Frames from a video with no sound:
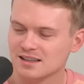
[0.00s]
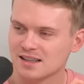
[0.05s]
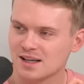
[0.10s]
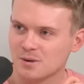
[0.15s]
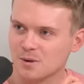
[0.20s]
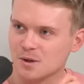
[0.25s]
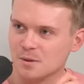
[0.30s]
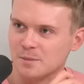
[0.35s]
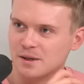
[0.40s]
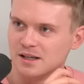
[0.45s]
That
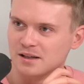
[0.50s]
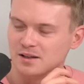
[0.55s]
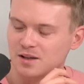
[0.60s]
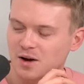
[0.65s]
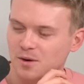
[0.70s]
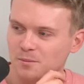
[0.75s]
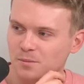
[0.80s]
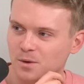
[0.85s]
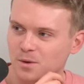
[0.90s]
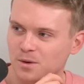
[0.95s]
would have been a
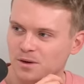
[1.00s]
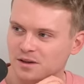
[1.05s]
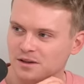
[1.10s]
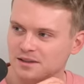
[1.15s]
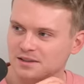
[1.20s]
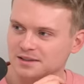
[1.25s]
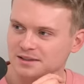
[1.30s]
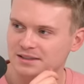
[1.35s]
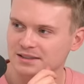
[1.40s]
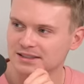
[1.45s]
lot more
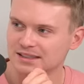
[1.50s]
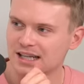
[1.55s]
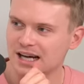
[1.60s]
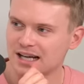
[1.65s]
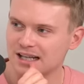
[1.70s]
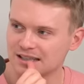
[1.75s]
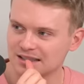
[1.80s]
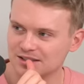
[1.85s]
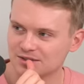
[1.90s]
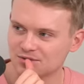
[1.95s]

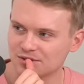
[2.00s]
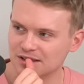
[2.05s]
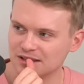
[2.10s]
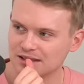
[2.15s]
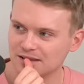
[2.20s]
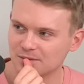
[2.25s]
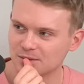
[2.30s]
nice, really,